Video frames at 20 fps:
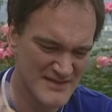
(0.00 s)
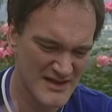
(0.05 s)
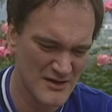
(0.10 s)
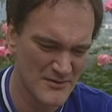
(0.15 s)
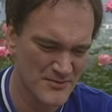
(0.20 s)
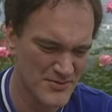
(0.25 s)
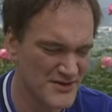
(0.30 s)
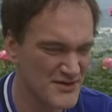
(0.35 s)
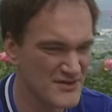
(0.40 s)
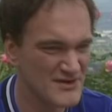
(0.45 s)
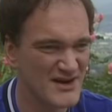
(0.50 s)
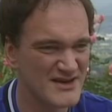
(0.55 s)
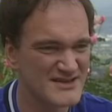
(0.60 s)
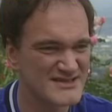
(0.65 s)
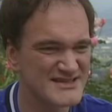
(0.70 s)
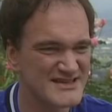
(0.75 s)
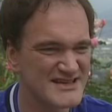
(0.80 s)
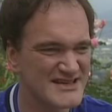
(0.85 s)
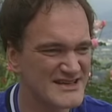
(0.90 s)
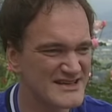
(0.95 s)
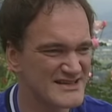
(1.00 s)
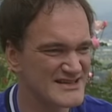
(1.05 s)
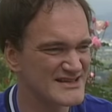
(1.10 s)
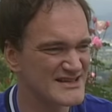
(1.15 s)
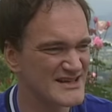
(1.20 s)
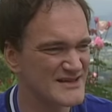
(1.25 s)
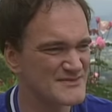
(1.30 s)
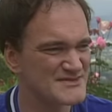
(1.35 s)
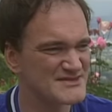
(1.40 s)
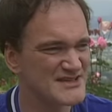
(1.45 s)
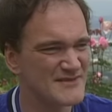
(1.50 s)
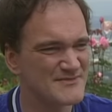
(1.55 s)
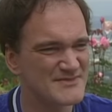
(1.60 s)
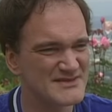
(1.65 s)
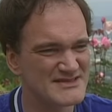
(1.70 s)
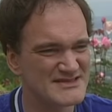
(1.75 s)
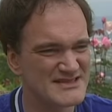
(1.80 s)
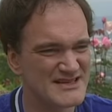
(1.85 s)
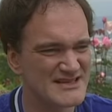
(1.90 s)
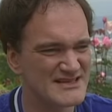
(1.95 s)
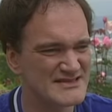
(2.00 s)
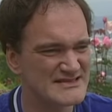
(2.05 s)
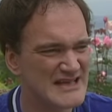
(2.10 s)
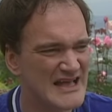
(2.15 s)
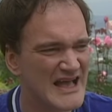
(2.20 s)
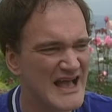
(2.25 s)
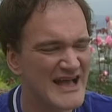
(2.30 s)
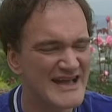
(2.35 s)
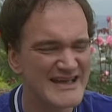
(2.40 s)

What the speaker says: Alberto Garcia comes up and says,